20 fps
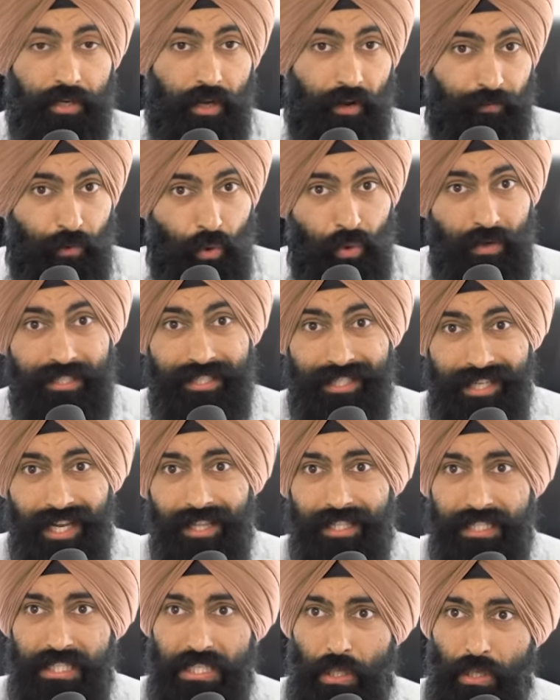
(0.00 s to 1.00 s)
Now, of course, yeah,
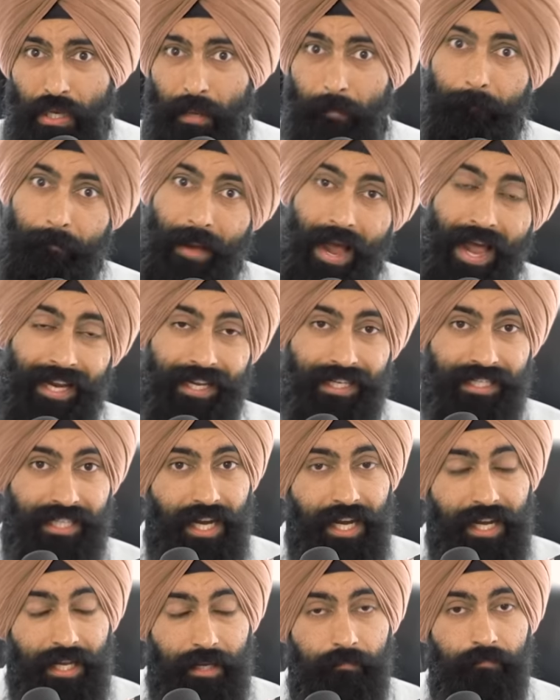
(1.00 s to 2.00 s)
this is looking back in
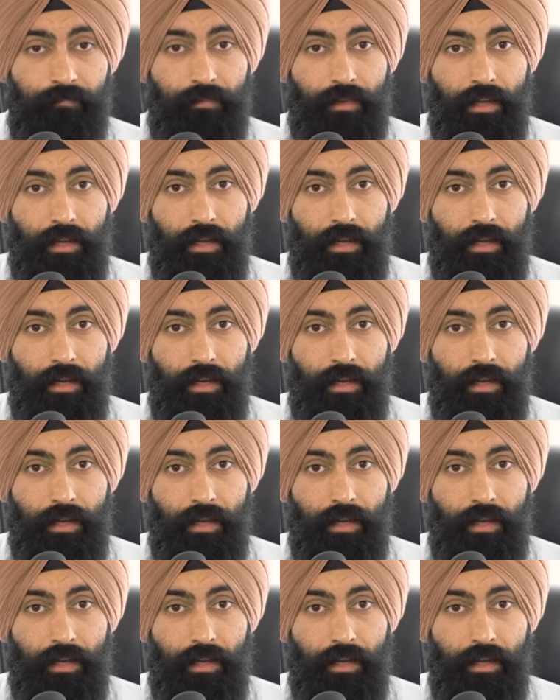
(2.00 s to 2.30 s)
time,